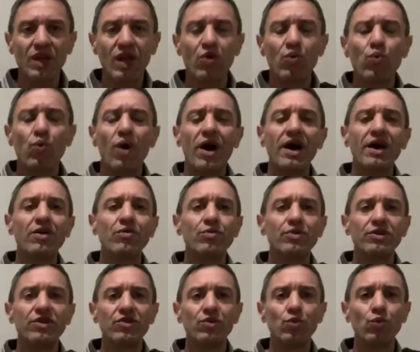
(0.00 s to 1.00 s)
Why would
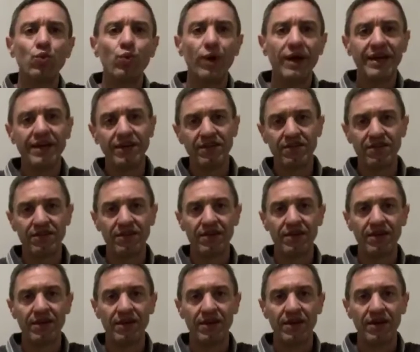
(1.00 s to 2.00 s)
you wait
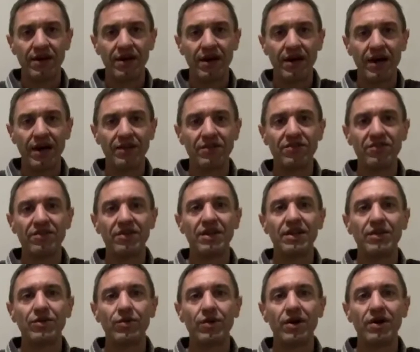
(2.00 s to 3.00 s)
until
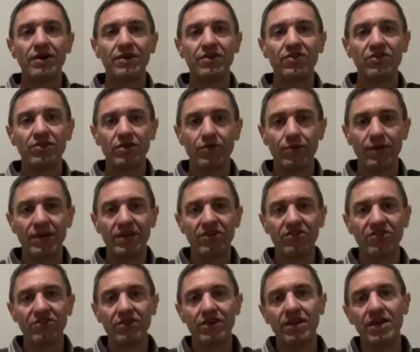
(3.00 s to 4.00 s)
you are in a situation
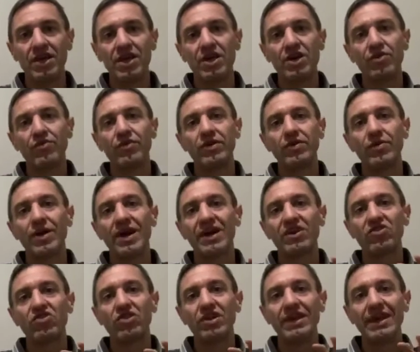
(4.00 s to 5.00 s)
where you
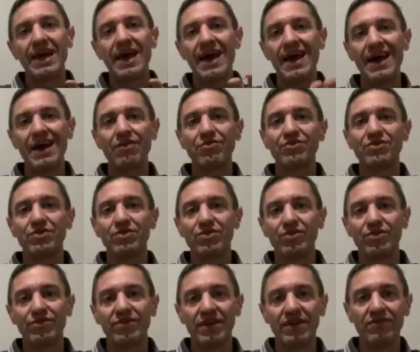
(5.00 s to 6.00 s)
actually have to do
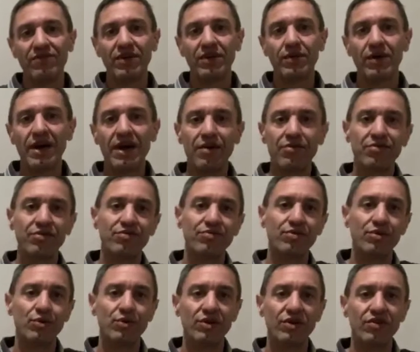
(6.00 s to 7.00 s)
that, where you have to
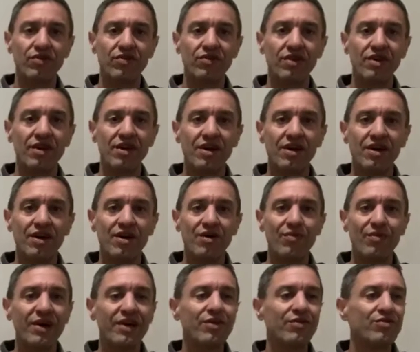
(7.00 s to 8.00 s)
focus? Why
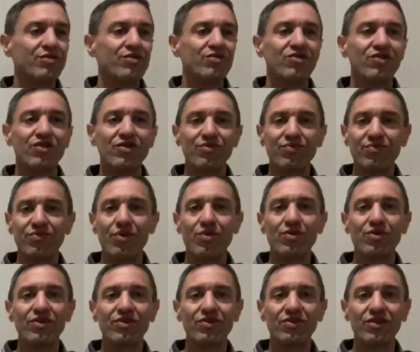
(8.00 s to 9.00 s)
don't you just
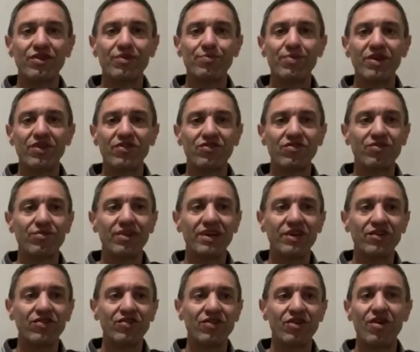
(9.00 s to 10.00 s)
focus on the best
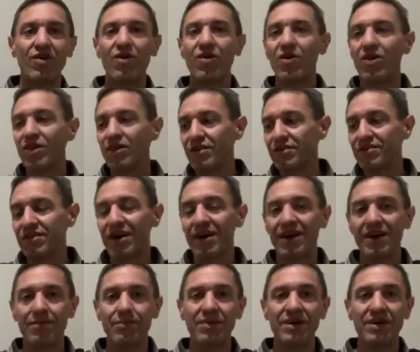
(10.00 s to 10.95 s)
trades all the time?